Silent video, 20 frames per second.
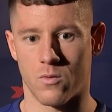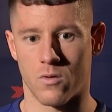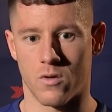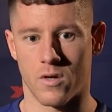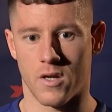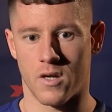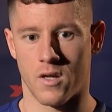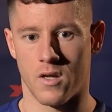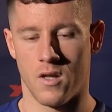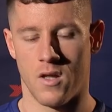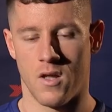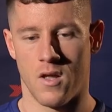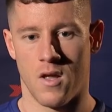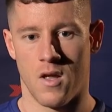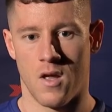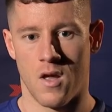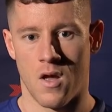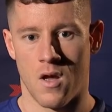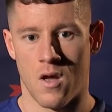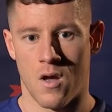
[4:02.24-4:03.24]
wore it.
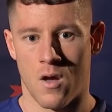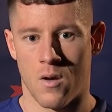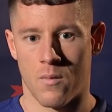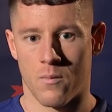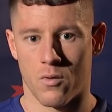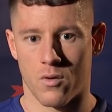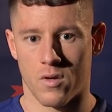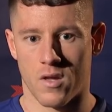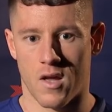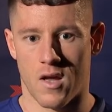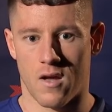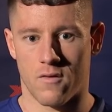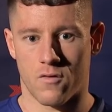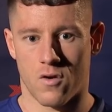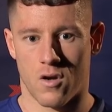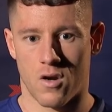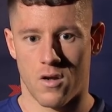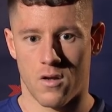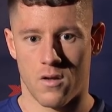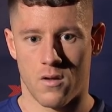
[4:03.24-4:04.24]
But, yeah, I've
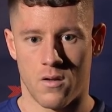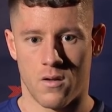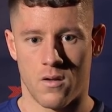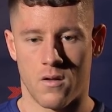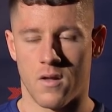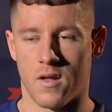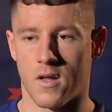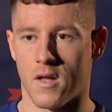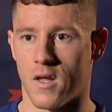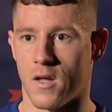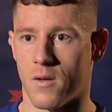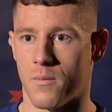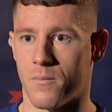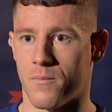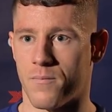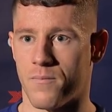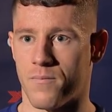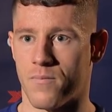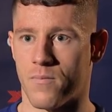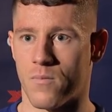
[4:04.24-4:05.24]
got
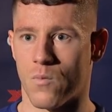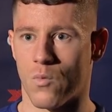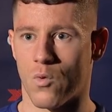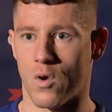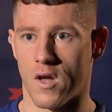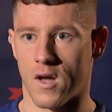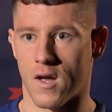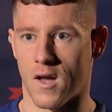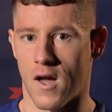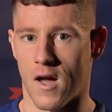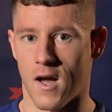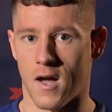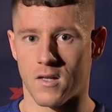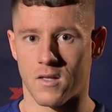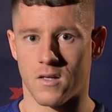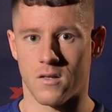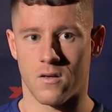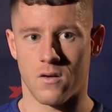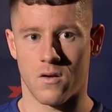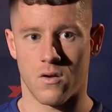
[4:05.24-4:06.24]
to work hard
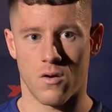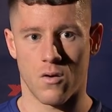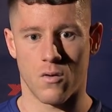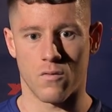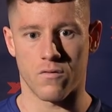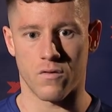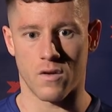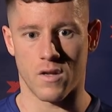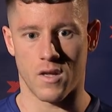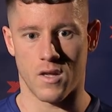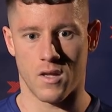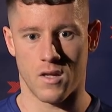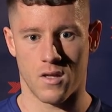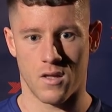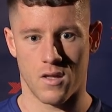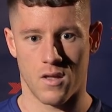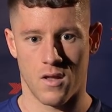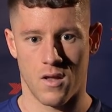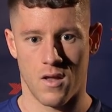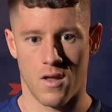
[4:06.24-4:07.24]
and hopefully
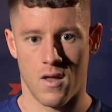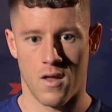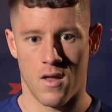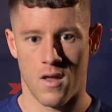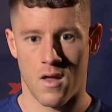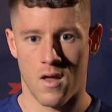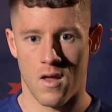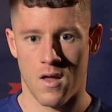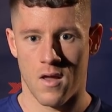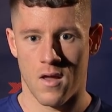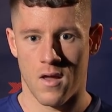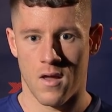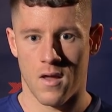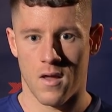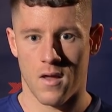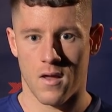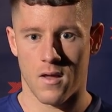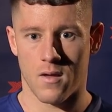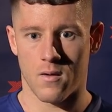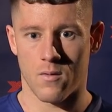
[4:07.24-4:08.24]

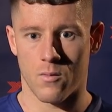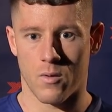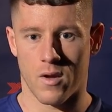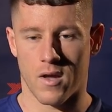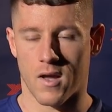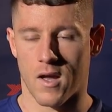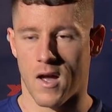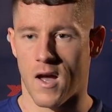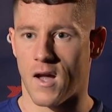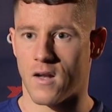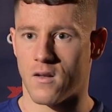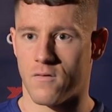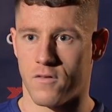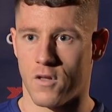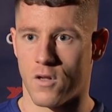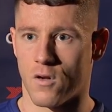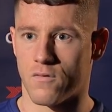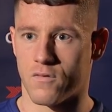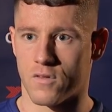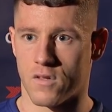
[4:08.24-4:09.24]
work hard,
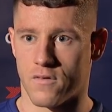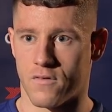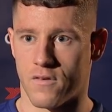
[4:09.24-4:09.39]
you know, for the